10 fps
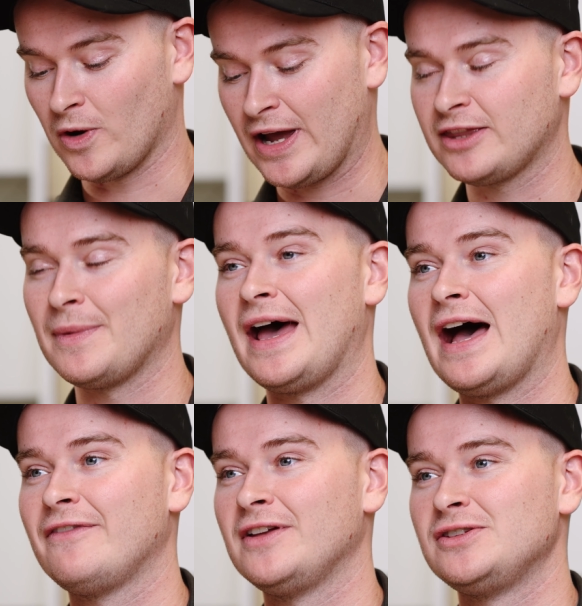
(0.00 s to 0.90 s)
or cut them in
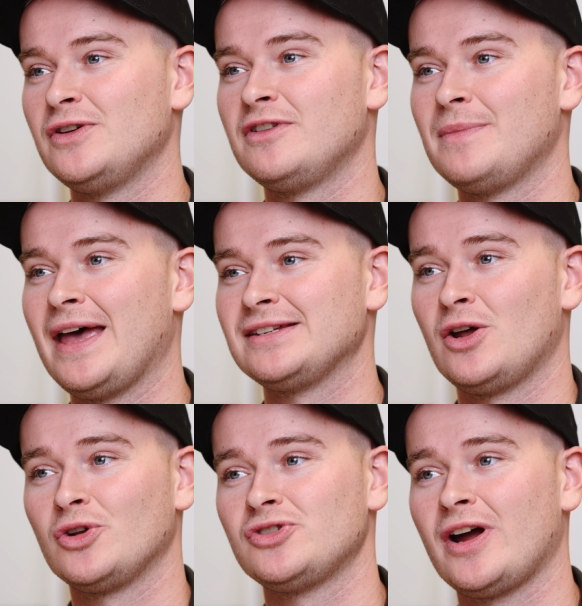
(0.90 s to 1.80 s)
half and serve them
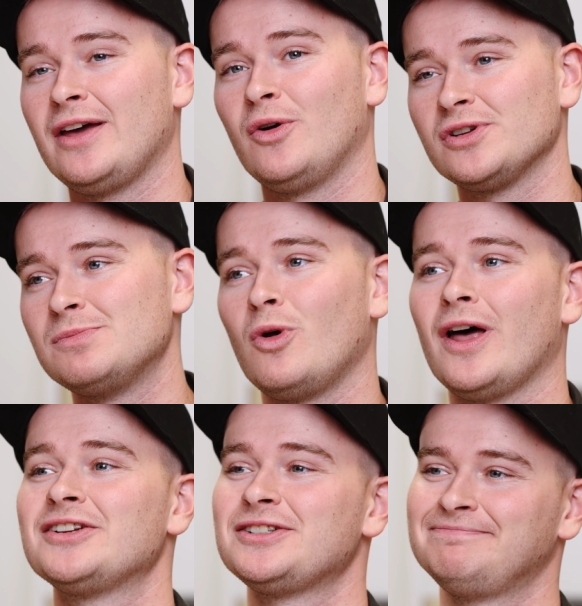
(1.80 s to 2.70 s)
as an entree or a
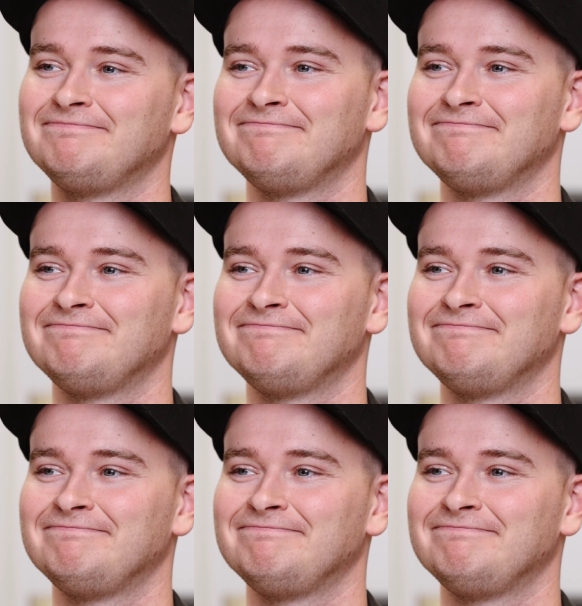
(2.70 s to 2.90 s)
small lunch.